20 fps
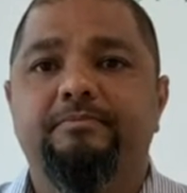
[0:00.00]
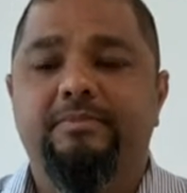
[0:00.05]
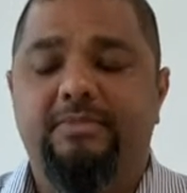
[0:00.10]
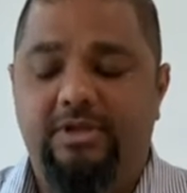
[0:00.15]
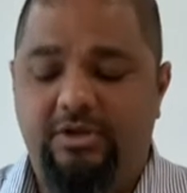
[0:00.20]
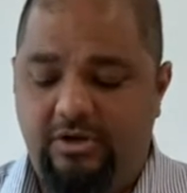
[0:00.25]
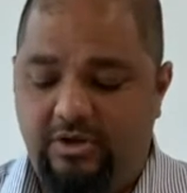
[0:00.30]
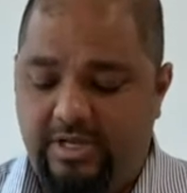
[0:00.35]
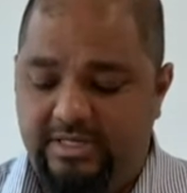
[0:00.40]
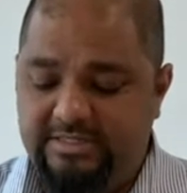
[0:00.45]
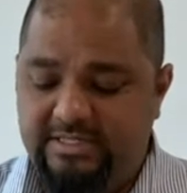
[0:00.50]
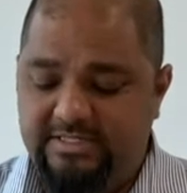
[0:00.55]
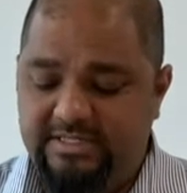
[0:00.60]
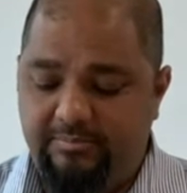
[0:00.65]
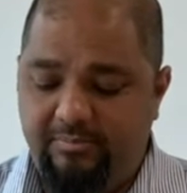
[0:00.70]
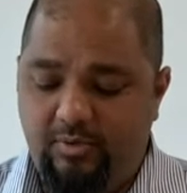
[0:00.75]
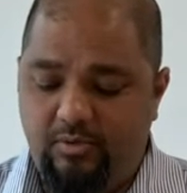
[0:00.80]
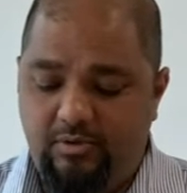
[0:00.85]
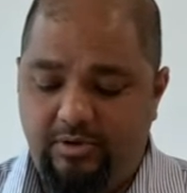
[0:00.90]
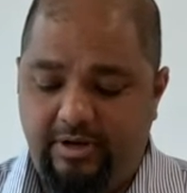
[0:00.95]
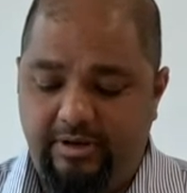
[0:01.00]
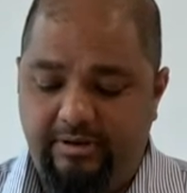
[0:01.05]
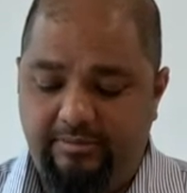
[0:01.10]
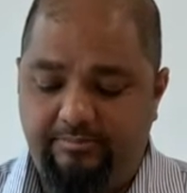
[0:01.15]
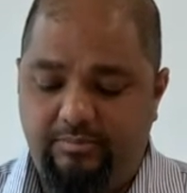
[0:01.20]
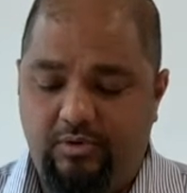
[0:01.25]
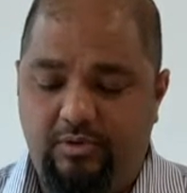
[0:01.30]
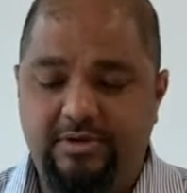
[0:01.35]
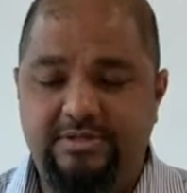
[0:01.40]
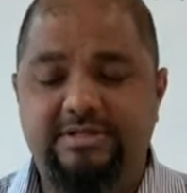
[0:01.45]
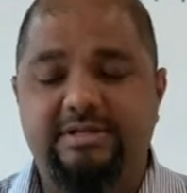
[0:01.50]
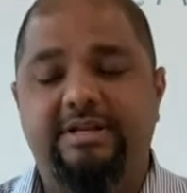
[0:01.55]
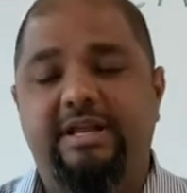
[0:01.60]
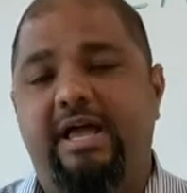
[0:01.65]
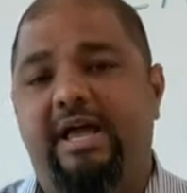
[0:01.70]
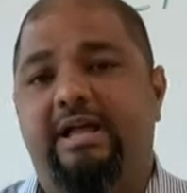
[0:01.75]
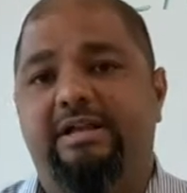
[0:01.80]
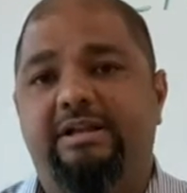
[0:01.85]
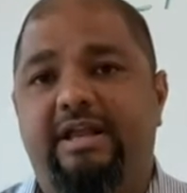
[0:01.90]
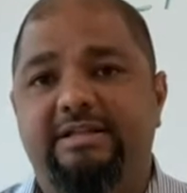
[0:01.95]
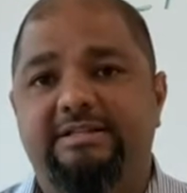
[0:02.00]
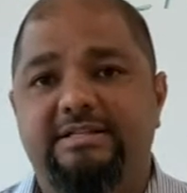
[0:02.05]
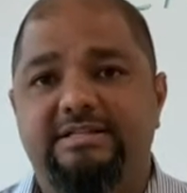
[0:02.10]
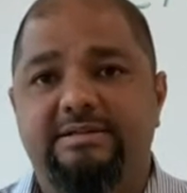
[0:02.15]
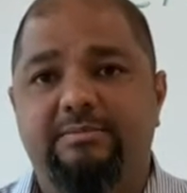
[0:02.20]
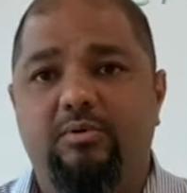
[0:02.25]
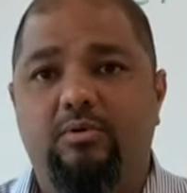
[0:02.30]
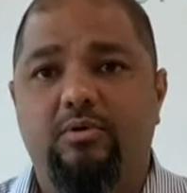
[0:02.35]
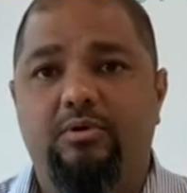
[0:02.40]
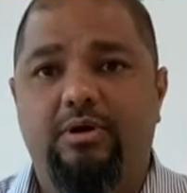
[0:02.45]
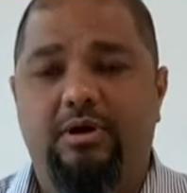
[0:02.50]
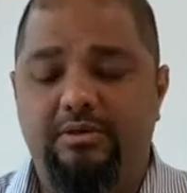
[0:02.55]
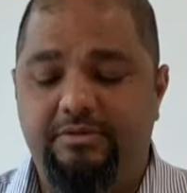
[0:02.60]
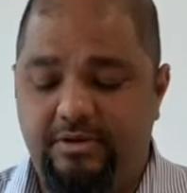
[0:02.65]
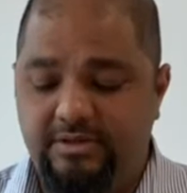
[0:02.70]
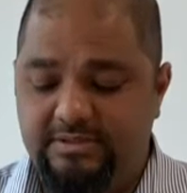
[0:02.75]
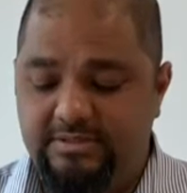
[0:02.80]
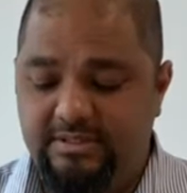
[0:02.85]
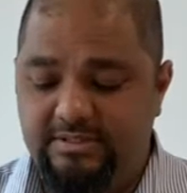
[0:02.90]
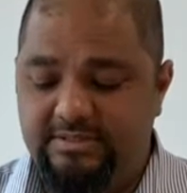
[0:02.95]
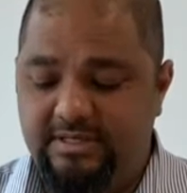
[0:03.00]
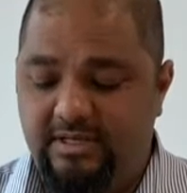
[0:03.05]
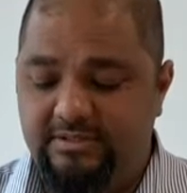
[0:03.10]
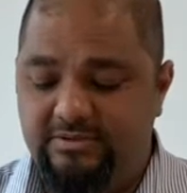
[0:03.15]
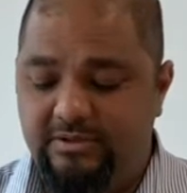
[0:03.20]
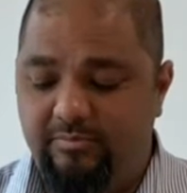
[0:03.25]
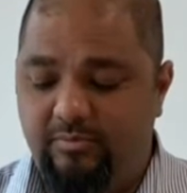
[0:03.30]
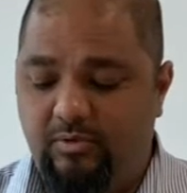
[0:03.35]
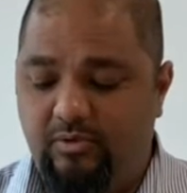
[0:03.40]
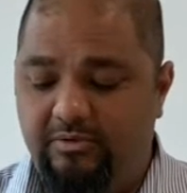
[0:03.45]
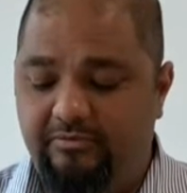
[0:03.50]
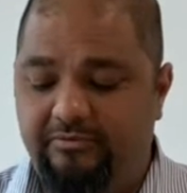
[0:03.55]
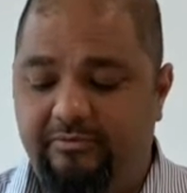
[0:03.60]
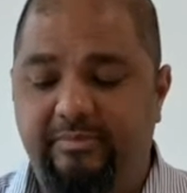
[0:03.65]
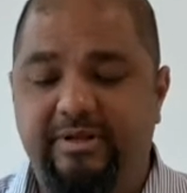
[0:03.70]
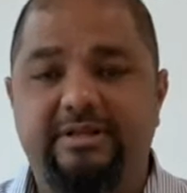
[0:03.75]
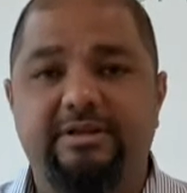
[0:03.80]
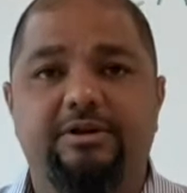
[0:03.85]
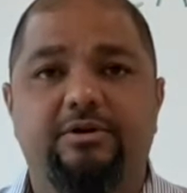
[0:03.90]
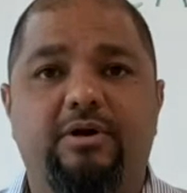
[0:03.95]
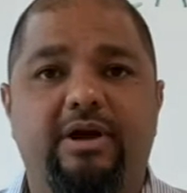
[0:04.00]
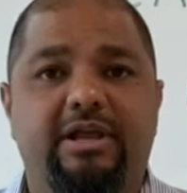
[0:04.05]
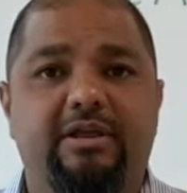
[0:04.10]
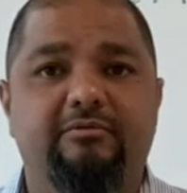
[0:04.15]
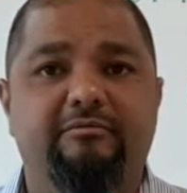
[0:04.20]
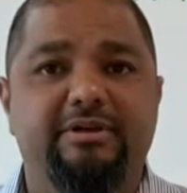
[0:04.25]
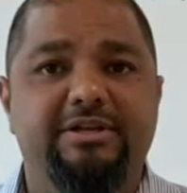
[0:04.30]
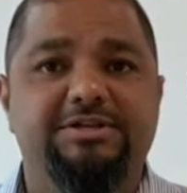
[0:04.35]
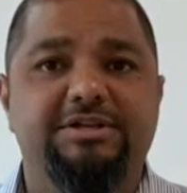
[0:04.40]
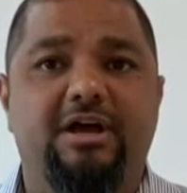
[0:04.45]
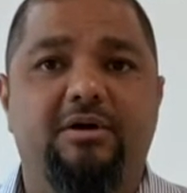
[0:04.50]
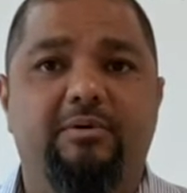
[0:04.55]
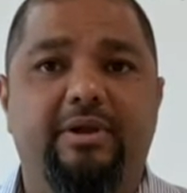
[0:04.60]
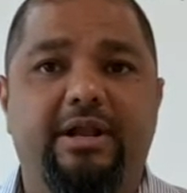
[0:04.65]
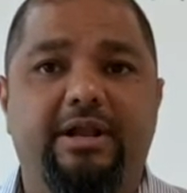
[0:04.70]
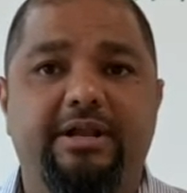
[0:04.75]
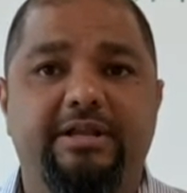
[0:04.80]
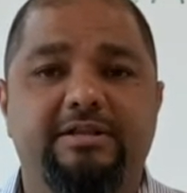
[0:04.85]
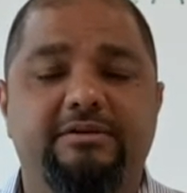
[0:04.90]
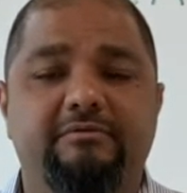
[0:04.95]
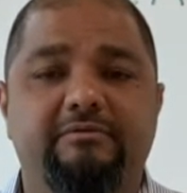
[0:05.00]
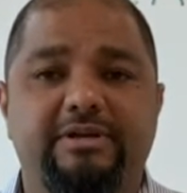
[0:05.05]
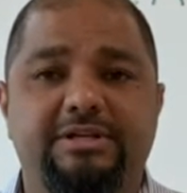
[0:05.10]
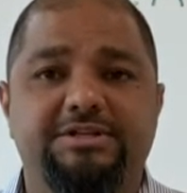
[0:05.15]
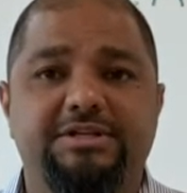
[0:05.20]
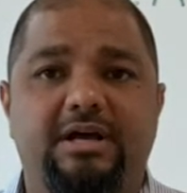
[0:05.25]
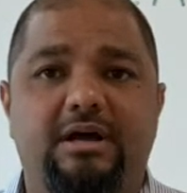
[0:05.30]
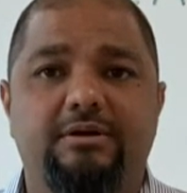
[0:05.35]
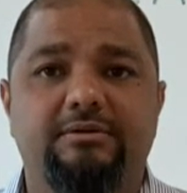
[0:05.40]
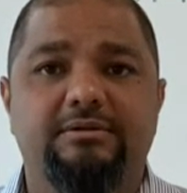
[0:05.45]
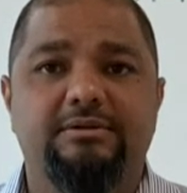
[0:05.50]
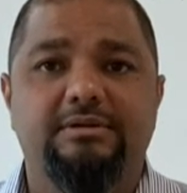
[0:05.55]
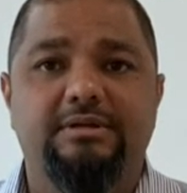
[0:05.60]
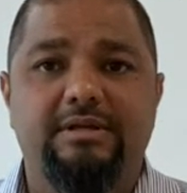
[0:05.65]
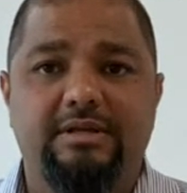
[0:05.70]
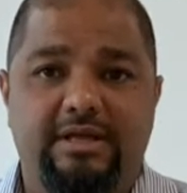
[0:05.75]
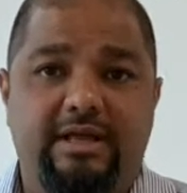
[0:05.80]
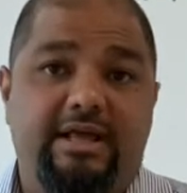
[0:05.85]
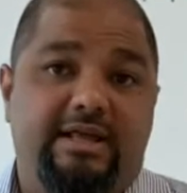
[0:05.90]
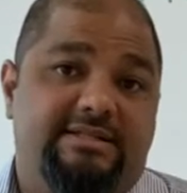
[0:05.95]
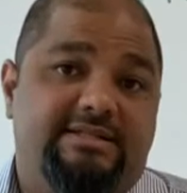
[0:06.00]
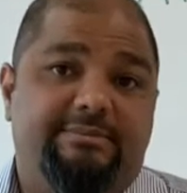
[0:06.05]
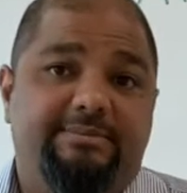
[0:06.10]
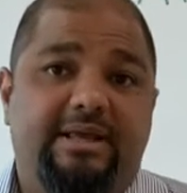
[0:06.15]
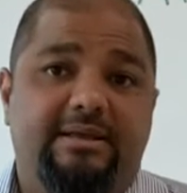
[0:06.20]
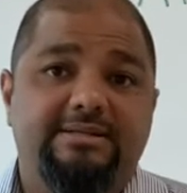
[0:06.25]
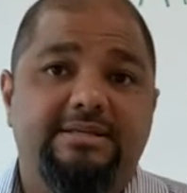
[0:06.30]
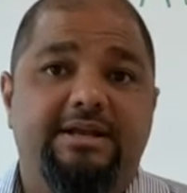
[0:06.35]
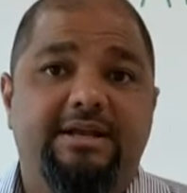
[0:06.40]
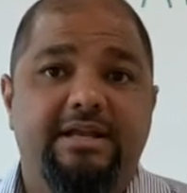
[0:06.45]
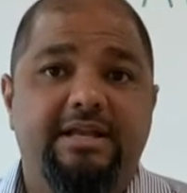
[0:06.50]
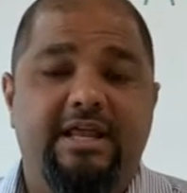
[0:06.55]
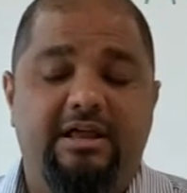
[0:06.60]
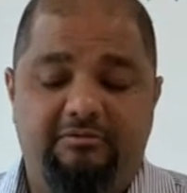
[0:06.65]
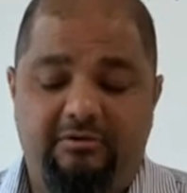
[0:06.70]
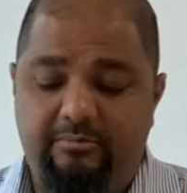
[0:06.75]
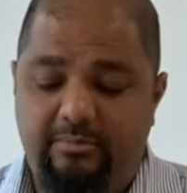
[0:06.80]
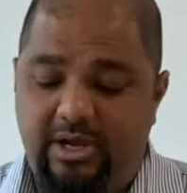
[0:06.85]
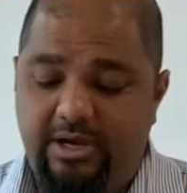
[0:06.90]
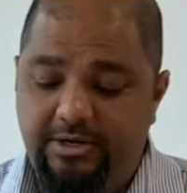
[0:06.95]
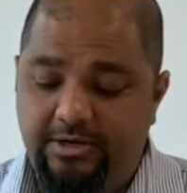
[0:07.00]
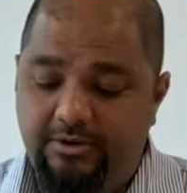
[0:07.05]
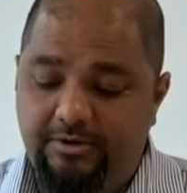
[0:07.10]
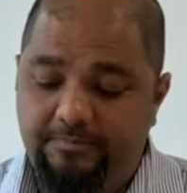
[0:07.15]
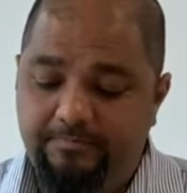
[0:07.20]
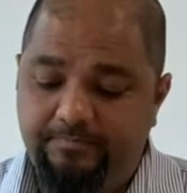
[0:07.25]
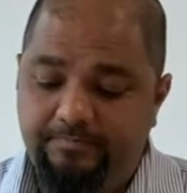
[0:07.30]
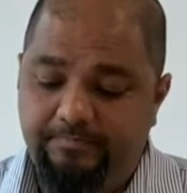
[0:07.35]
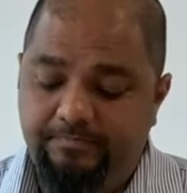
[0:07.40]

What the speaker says: You know, as a supporting person, I'd like to support others. It's also important for me to know I can reach out when I need to reach out. And sometimes I need that reminder.